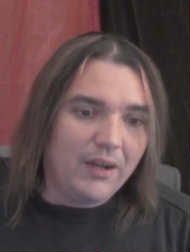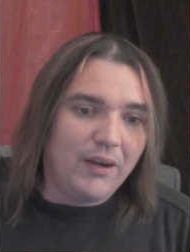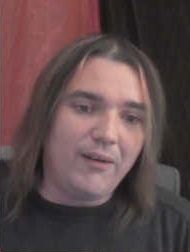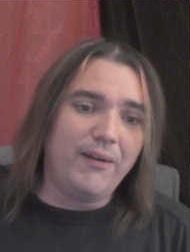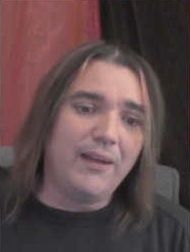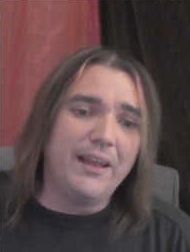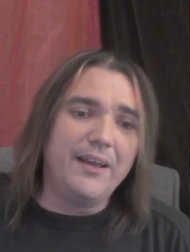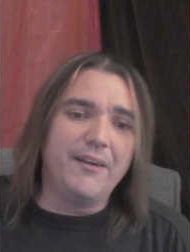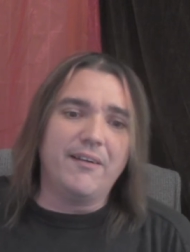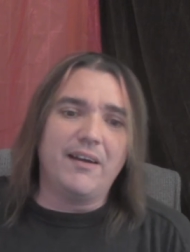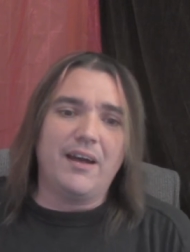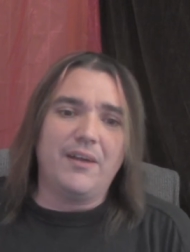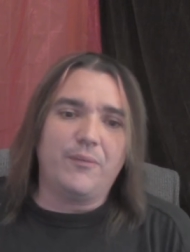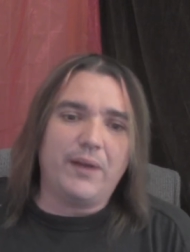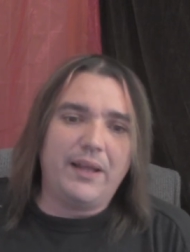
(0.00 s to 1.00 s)
Earlier
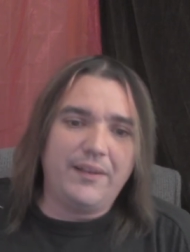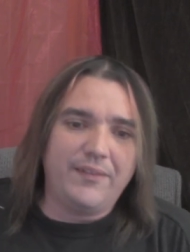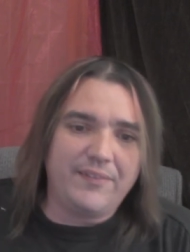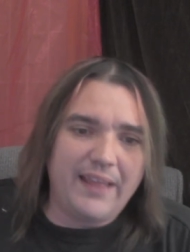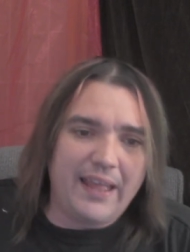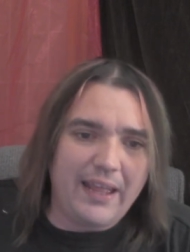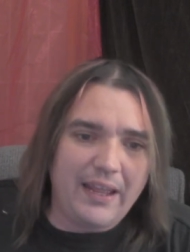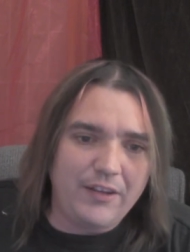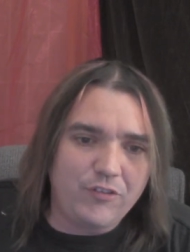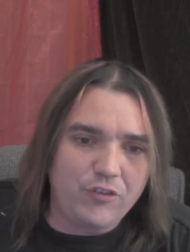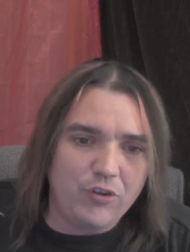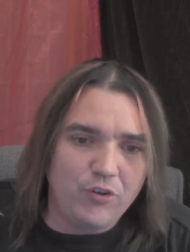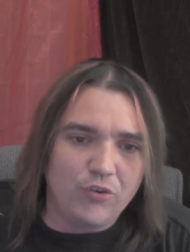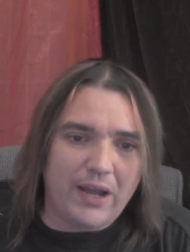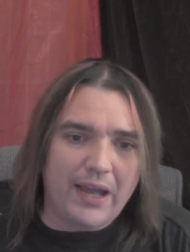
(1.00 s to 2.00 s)
on Wednesday,
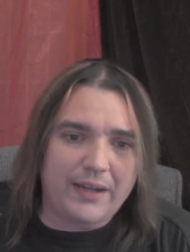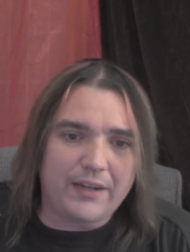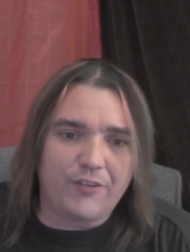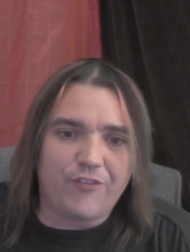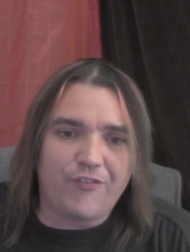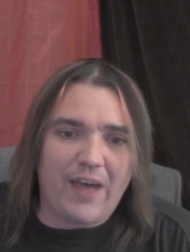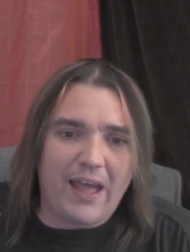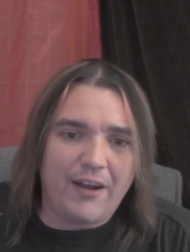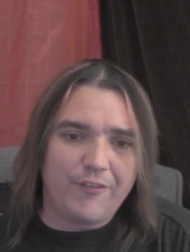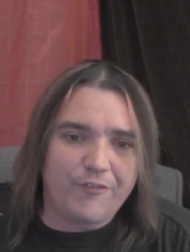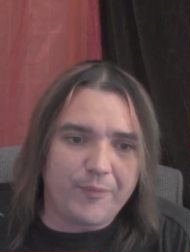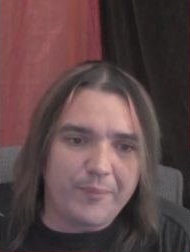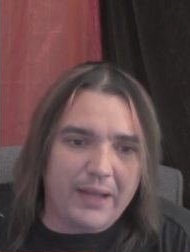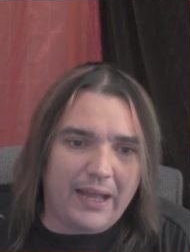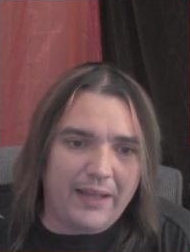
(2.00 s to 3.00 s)
2 rockets fired
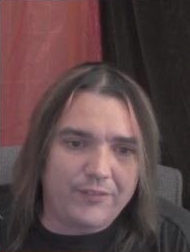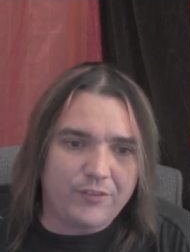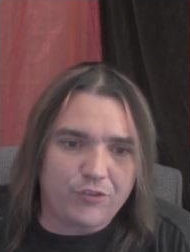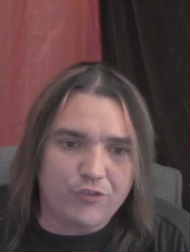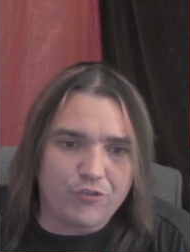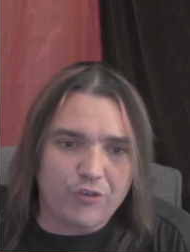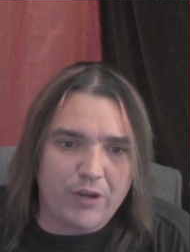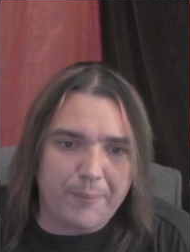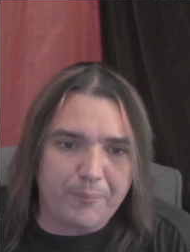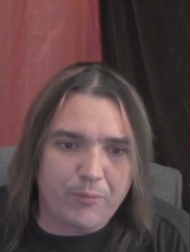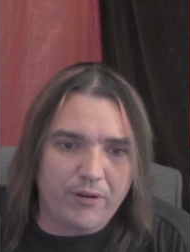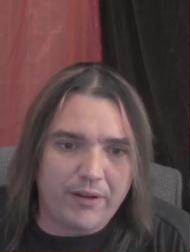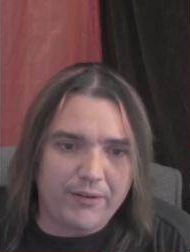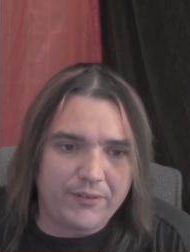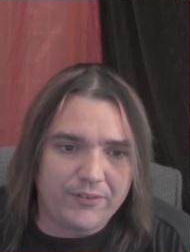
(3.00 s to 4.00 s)
from Gaza Strip
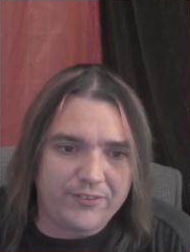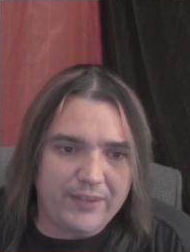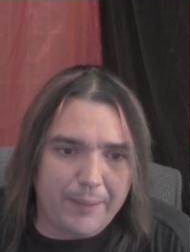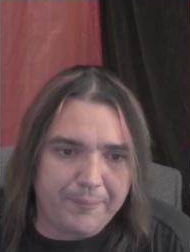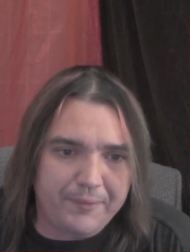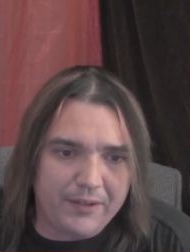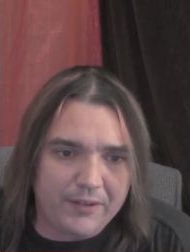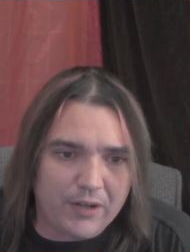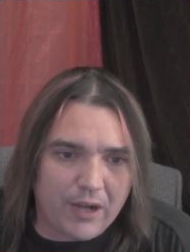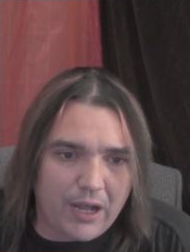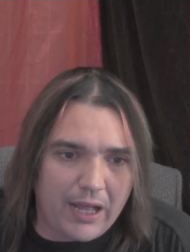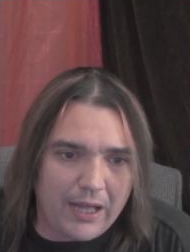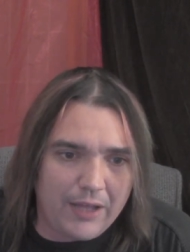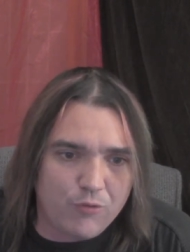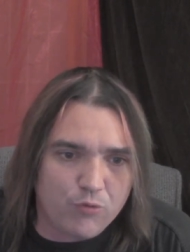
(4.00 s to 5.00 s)
were intercepted.
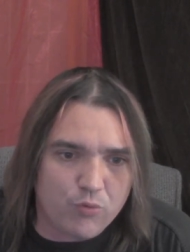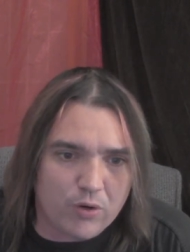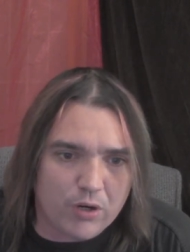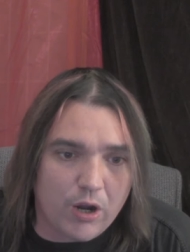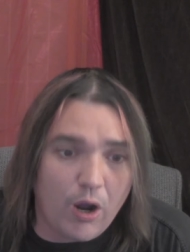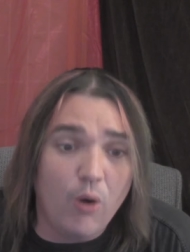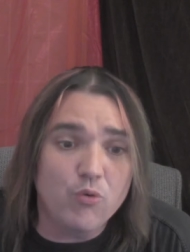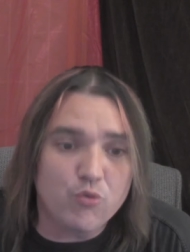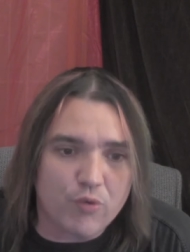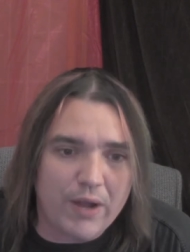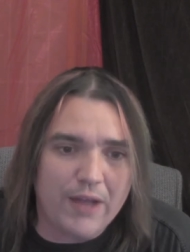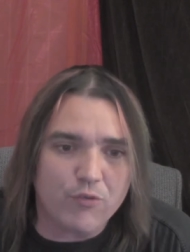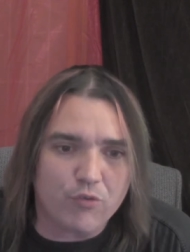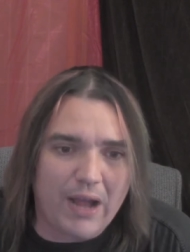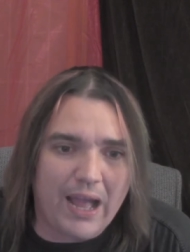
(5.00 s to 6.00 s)
Code
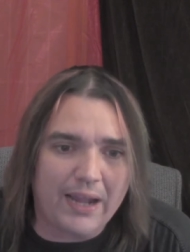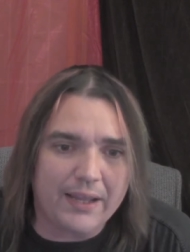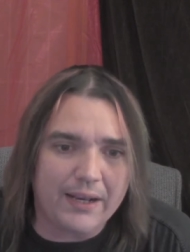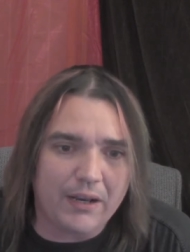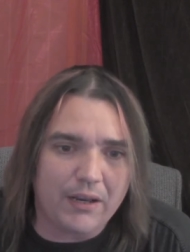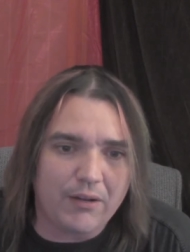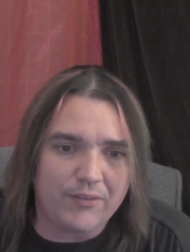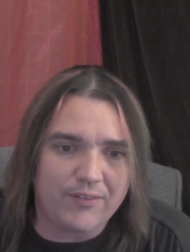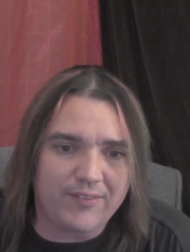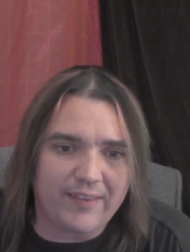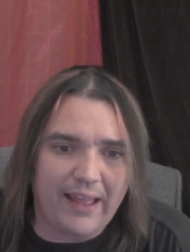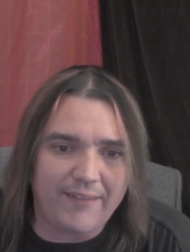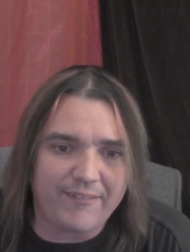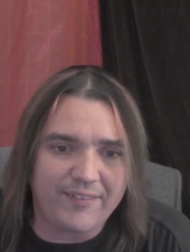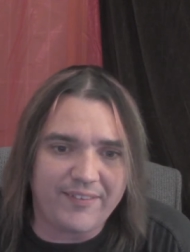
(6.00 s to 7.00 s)
red rocket alert
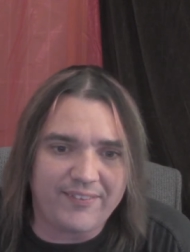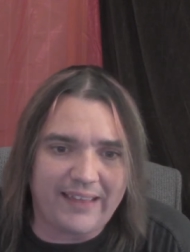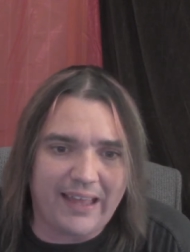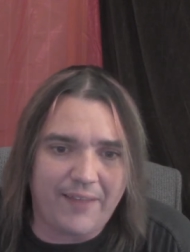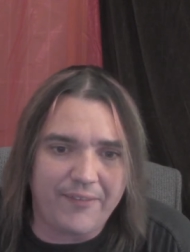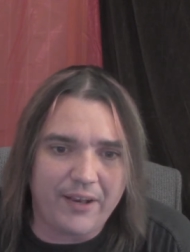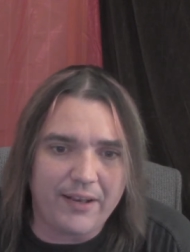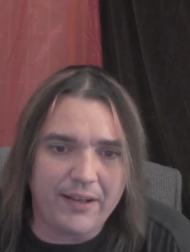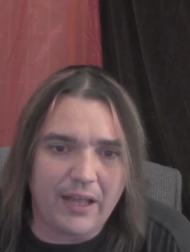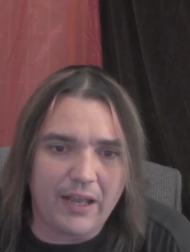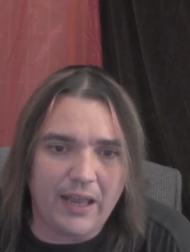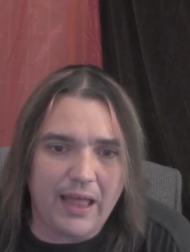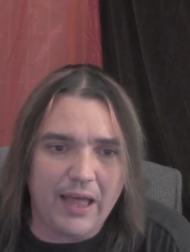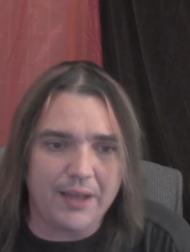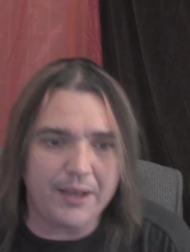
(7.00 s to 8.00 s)
sirens sounded in
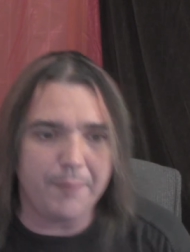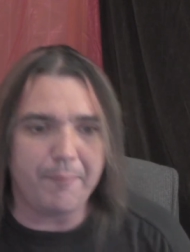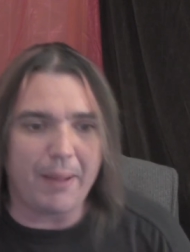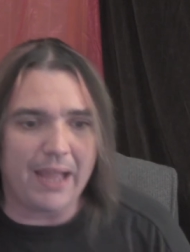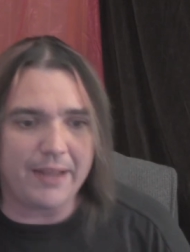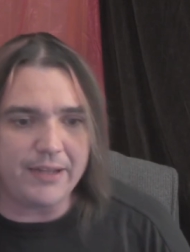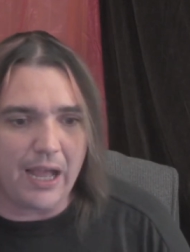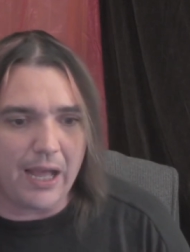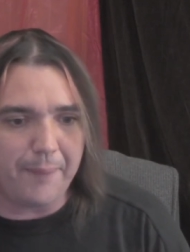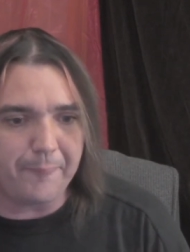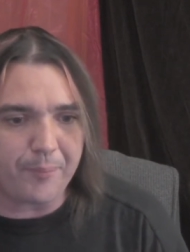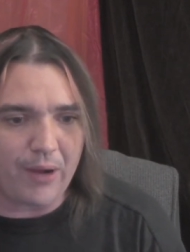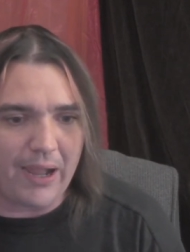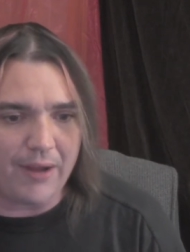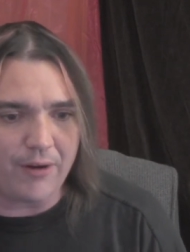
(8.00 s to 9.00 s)
Holon and Bat Yam
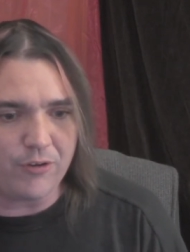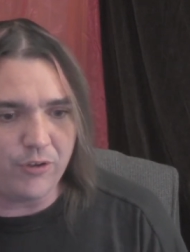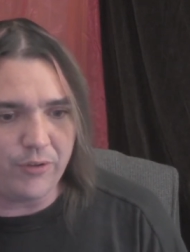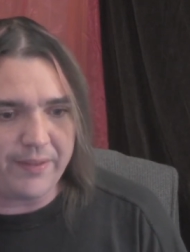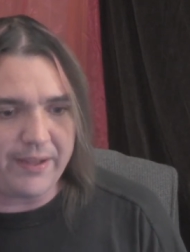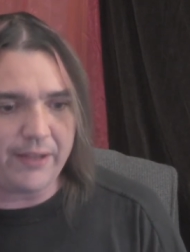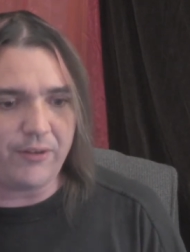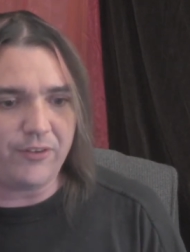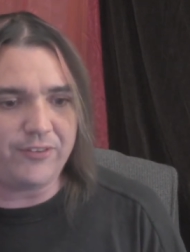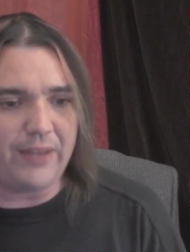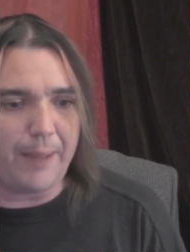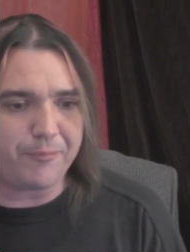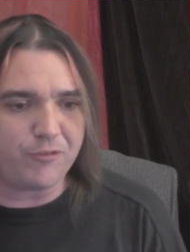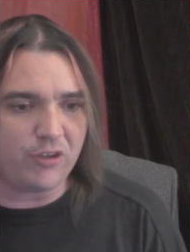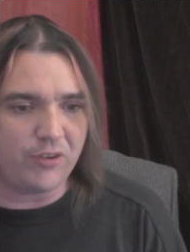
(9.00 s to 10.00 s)
prior to the
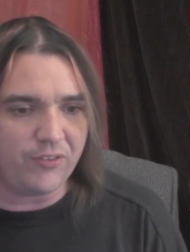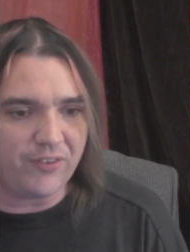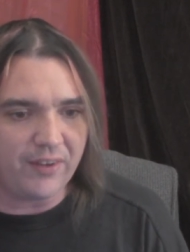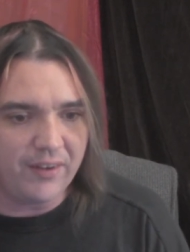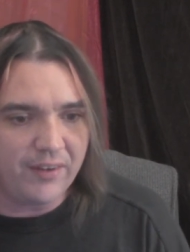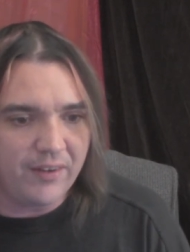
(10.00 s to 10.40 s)
interceptions.